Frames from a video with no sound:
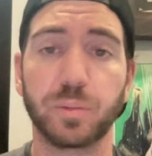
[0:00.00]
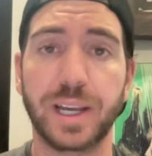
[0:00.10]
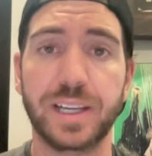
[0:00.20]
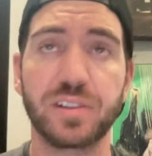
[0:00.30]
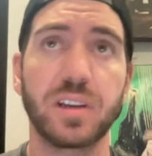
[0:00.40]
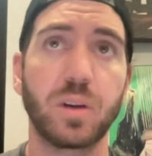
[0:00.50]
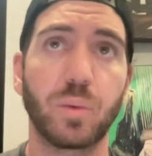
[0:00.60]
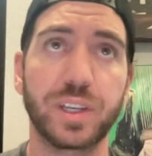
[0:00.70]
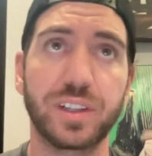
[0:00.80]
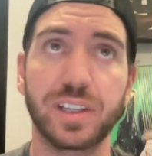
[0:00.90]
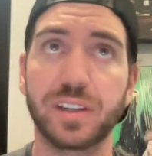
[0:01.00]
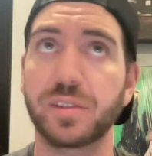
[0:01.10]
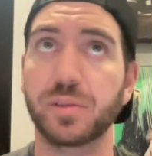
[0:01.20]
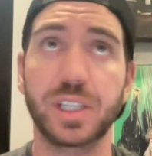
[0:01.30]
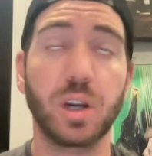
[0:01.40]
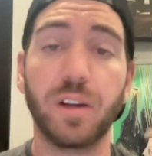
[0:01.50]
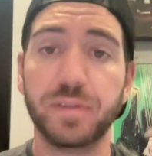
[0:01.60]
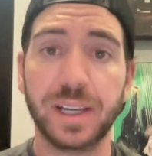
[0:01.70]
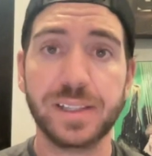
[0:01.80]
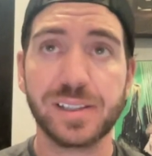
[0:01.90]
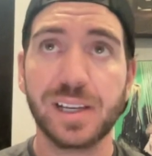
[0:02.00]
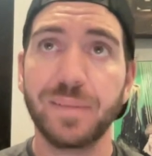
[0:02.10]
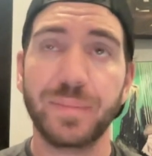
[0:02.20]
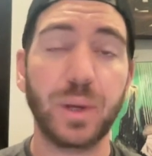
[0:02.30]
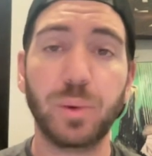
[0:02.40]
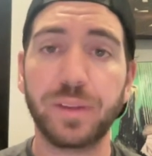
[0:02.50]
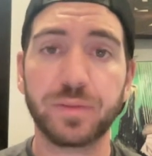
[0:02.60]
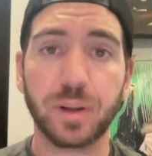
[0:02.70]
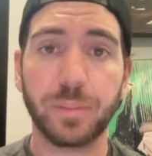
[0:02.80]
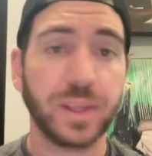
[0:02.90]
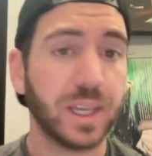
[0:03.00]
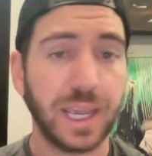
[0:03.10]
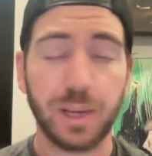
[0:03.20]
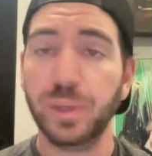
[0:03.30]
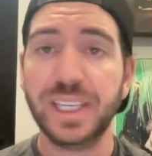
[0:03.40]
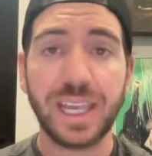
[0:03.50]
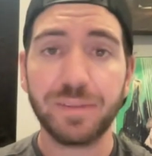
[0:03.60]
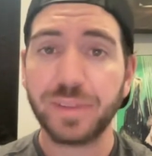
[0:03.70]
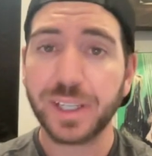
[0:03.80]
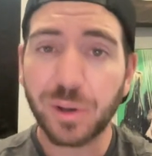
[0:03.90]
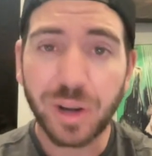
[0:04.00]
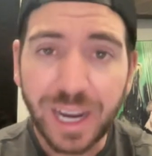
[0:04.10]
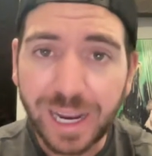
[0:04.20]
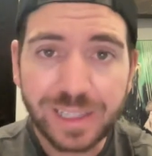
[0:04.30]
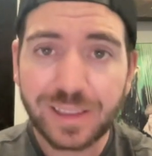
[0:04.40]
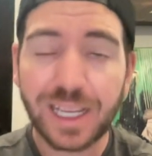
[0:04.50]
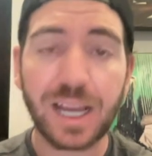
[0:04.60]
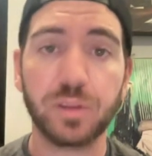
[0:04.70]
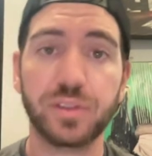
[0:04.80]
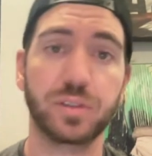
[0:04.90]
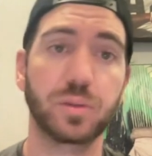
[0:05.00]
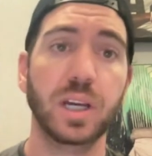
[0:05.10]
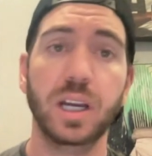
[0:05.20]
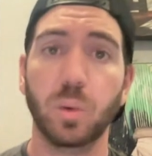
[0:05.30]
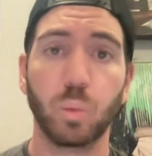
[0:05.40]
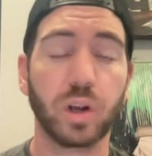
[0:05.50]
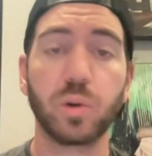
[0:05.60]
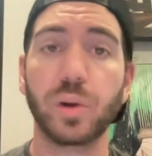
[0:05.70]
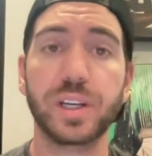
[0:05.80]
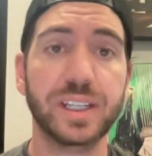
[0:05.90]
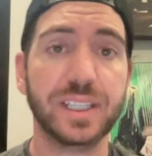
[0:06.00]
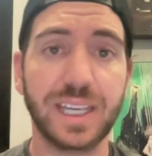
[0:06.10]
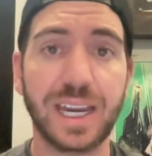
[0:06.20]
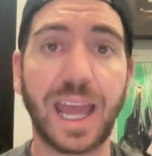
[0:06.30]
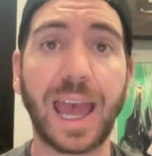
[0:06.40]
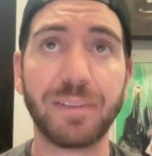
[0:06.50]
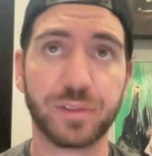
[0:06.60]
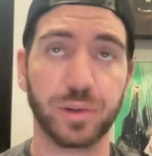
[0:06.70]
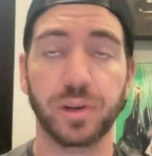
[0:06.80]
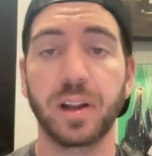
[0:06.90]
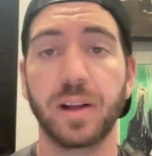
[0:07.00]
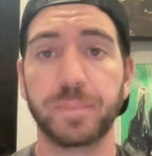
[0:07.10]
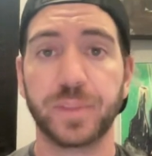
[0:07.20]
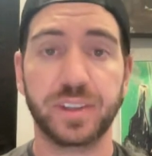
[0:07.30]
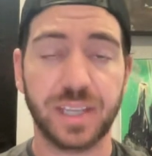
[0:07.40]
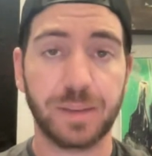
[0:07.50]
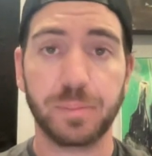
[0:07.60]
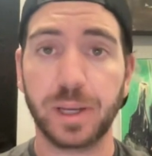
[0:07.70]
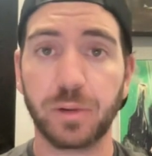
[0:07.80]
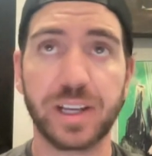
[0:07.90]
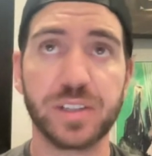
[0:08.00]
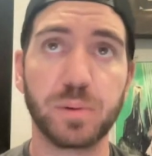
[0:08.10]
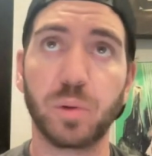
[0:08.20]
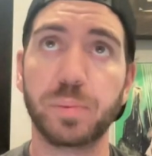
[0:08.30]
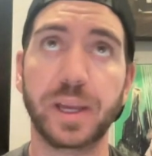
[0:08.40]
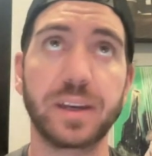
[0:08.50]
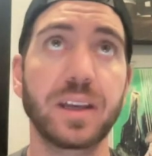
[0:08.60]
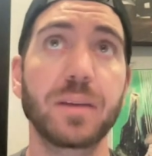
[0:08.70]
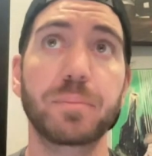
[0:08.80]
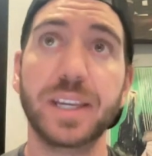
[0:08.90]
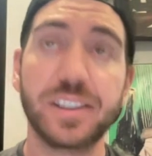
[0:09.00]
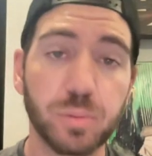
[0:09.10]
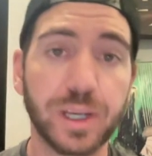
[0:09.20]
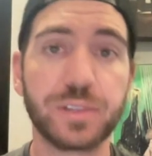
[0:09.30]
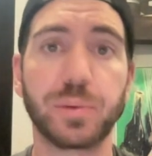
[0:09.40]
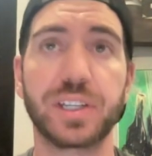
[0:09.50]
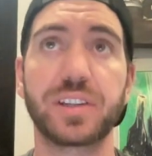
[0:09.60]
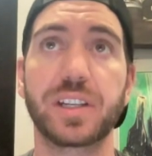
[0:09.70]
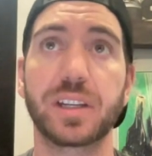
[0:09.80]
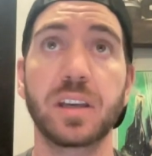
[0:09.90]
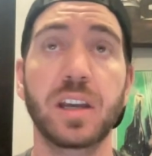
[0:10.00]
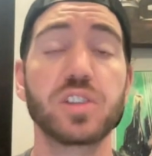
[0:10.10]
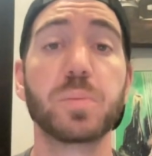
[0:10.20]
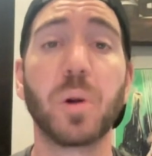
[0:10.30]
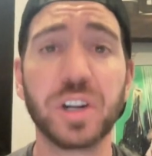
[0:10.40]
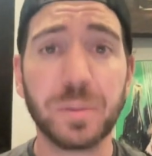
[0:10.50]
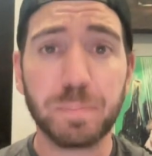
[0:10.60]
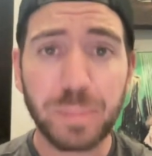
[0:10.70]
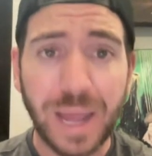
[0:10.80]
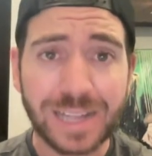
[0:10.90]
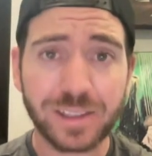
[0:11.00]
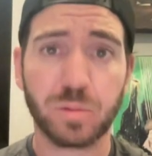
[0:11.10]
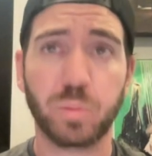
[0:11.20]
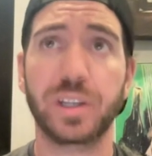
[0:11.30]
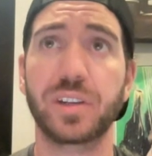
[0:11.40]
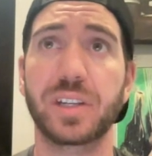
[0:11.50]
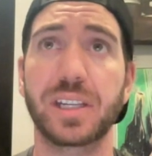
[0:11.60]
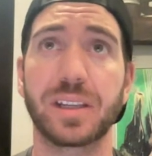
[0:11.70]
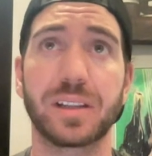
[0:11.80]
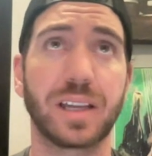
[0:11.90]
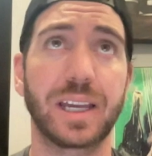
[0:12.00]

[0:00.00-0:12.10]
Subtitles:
Rays when you needed to. The offense, they went from, hey, we can't figure anything out to we're going to get after the Tampa Bay Rays bullpen. Big swings when you need it. Smart at bats when you need it.